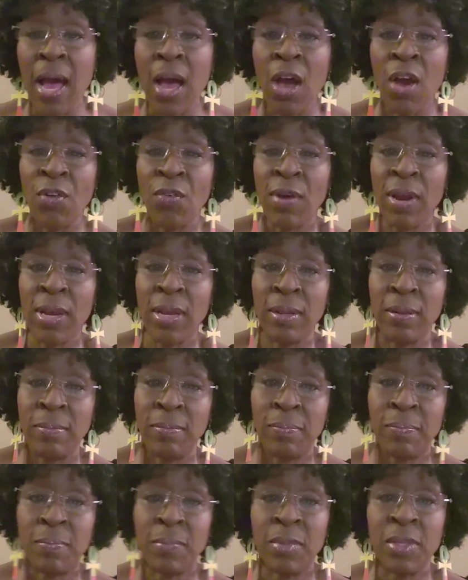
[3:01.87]
All right.
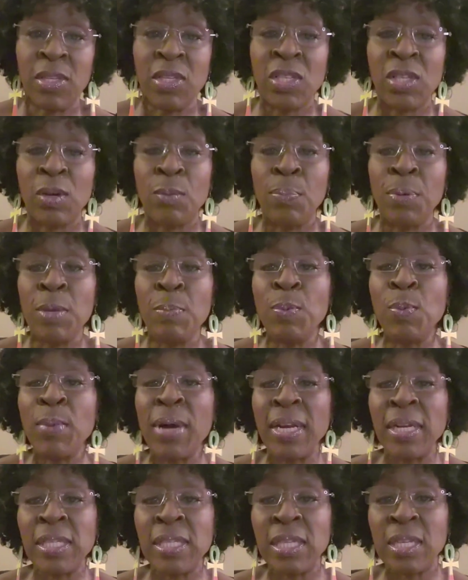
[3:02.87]
Some people
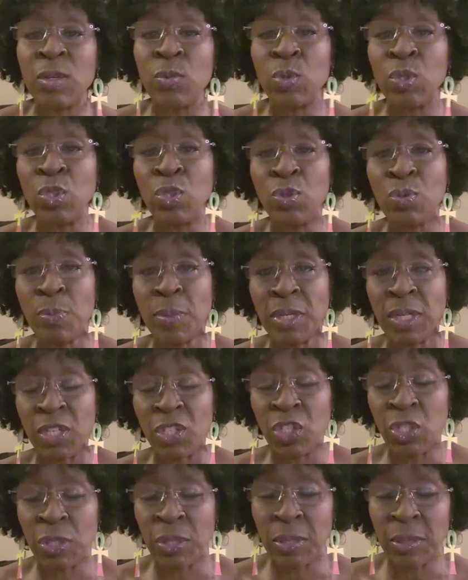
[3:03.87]
might have said it was too
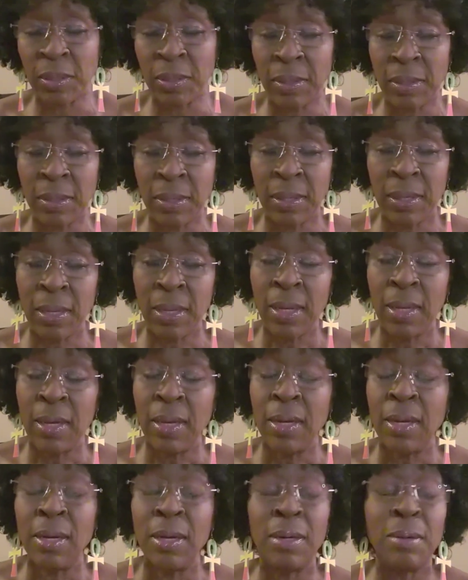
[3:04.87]
much.
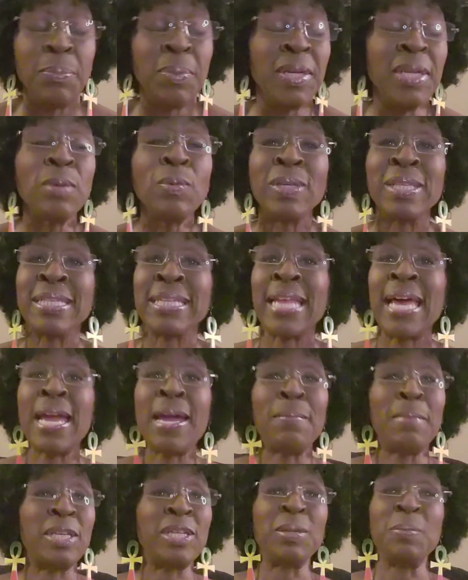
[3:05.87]
But it was
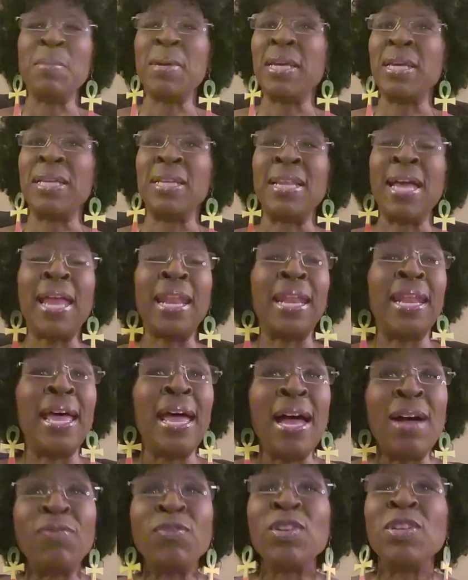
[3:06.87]
slamming to me. That
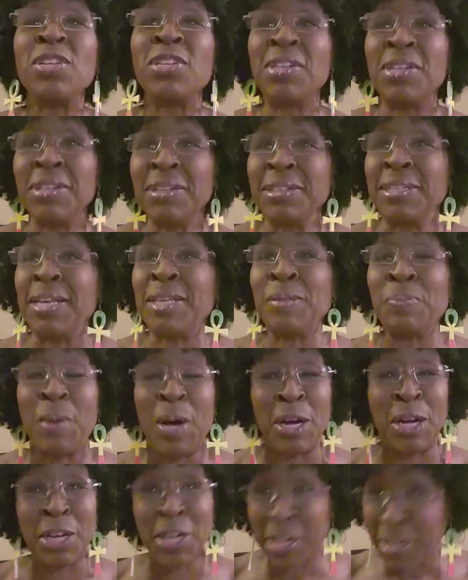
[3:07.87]
lavender, that's
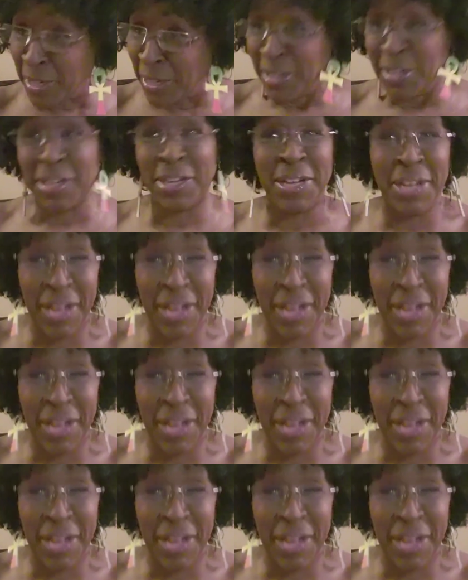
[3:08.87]
my color.